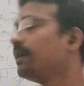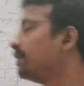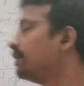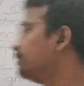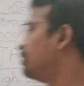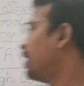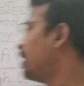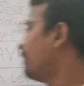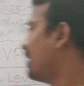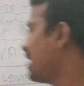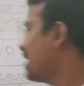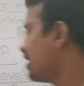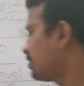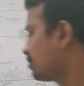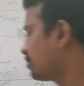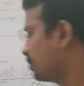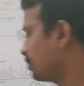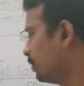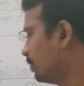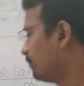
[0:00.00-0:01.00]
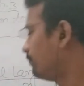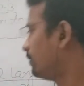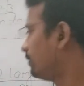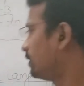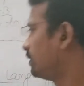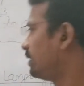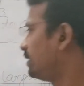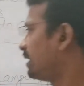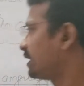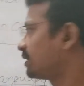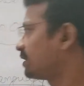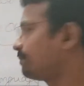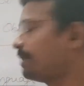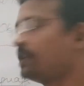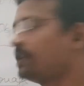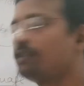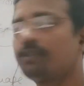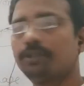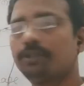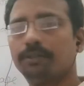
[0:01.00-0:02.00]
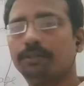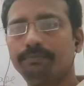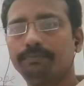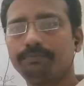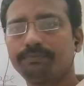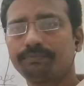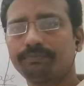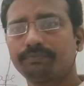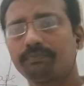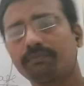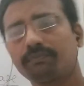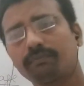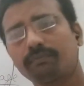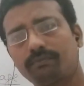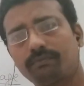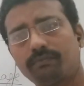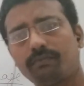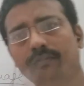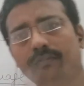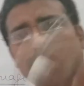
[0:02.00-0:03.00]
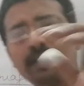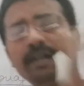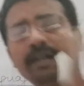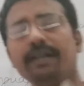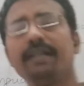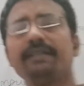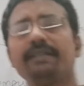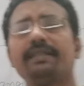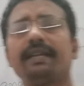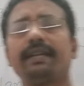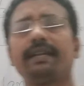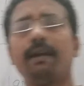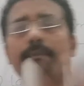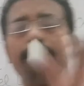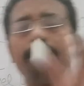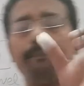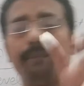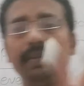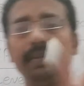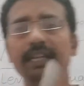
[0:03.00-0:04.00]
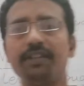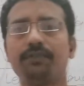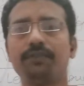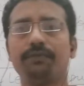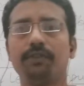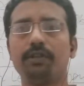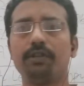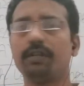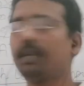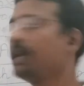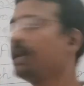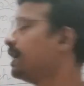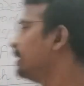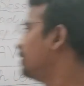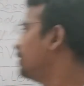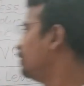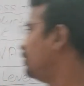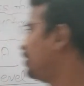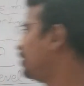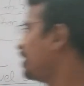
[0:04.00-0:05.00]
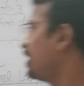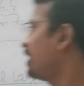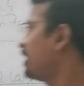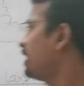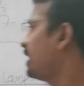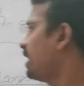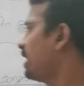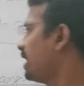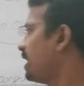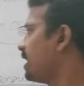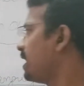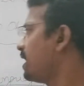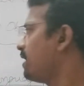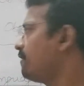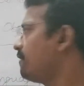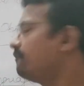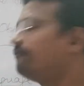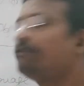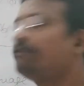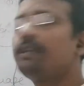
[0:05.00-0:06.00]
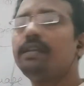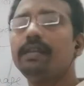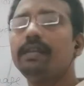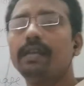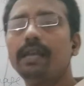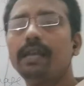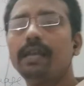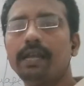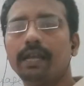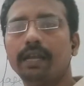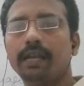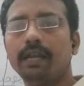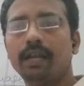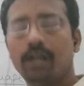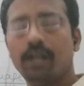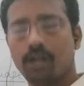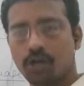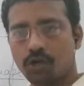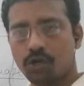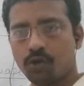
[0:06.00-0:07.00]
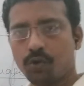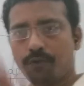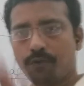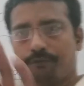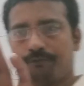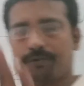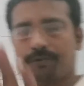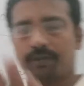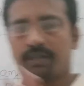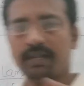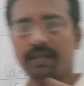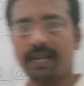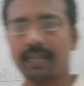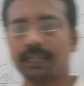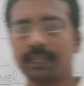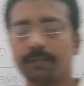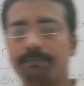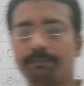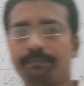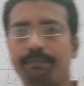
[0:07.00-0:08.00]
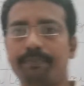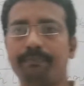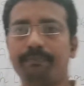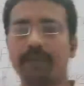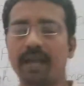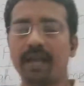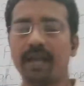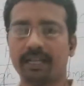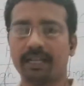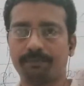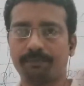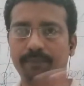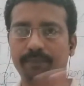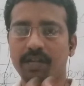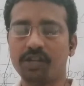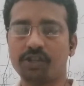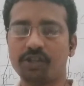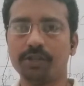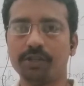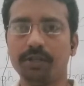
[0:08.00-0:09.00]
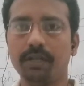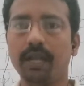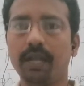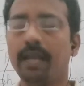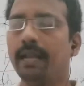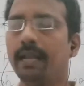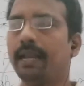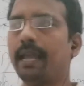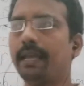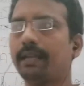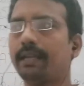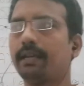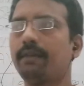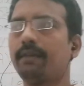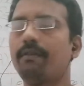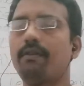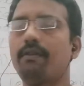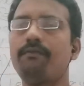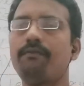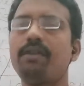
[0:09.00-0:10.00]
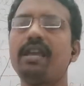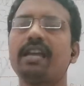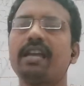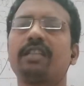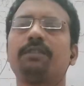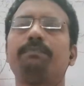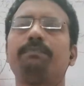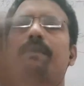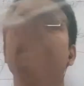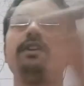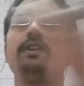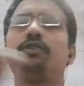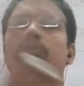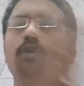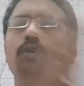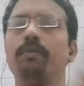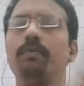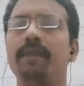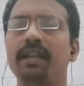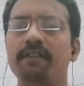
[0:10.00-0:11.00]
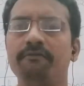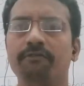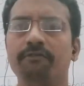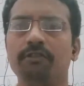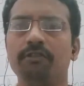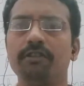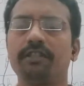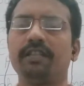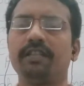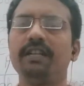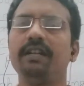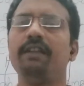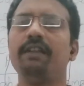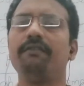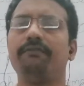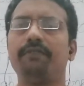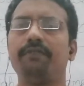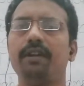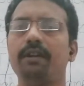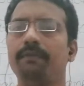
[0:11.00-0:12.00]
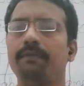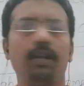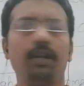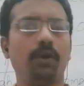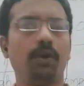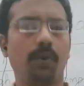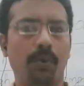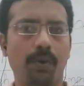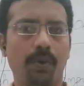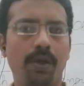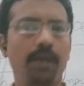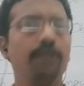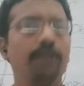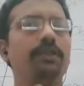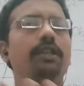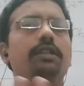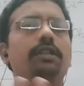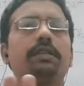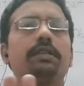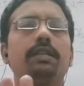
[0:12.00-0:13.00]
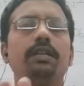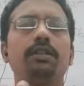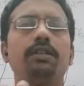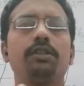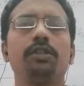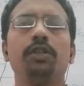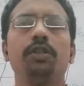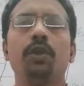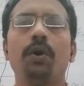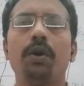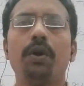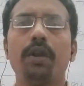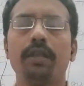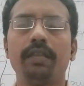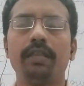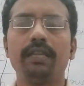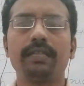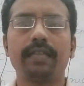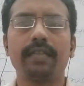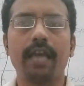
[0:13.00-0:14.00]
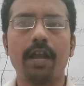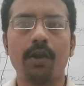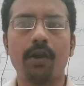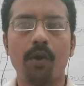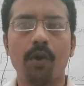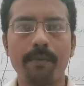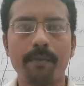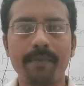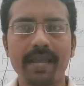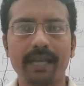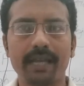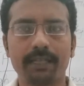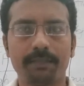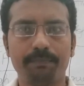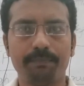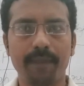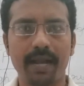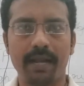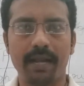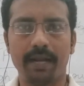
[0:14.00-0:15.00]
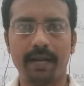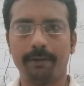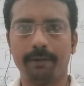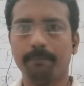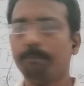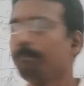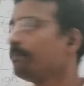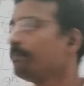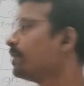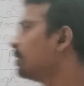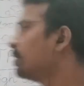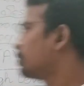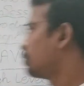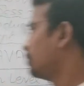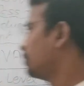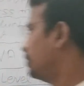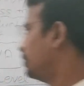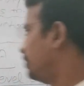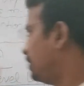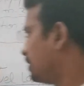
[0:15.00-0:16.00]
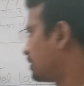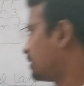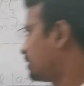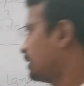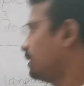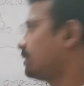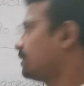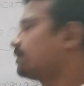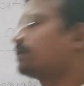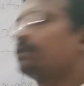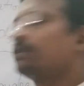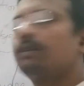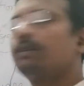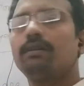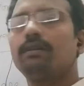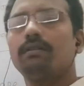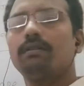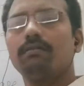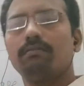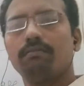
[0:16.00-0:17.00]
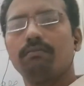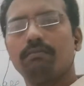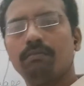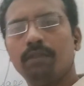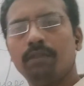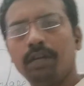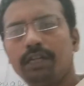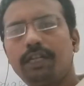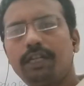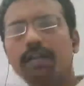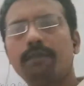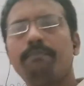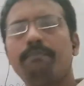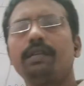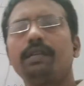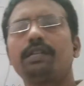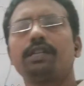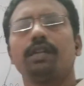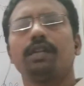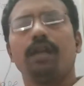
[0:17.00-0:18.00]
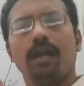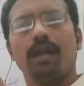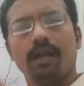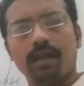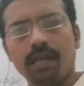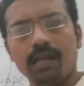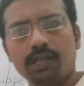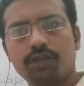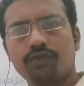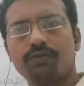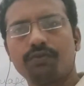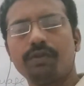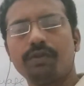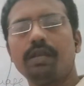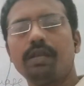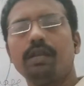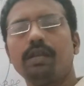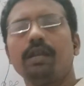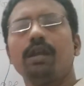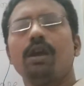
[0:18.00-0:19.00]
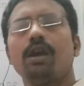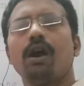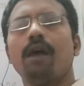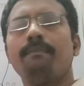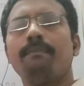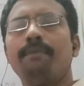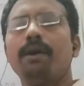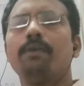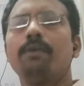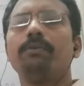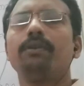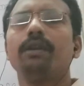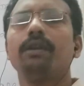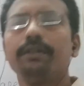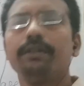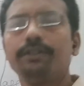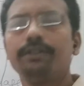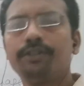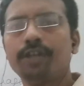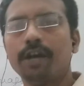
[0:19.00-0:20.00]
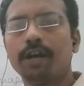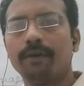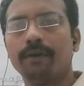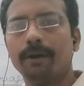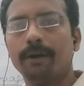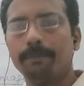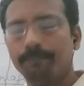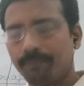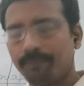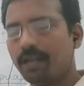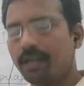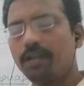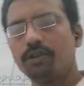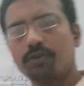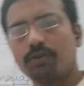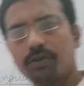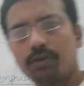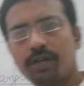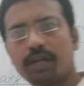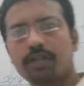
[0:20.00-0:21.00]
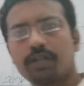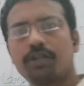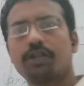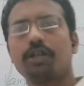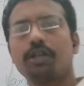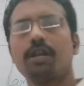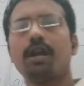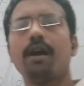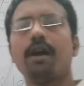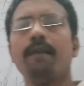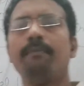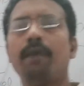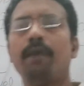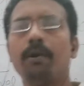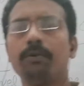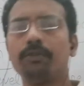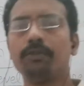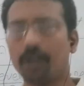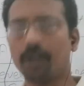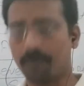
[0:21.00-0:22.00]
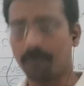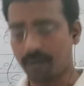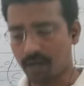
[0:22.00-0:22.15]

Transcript: Java has no further expansion. It is a complete word, Java. No further expansion like we expand so many words in different way. No, this is not. This cannot be expanded. So this is the little bit history about Java. Introduction about Java.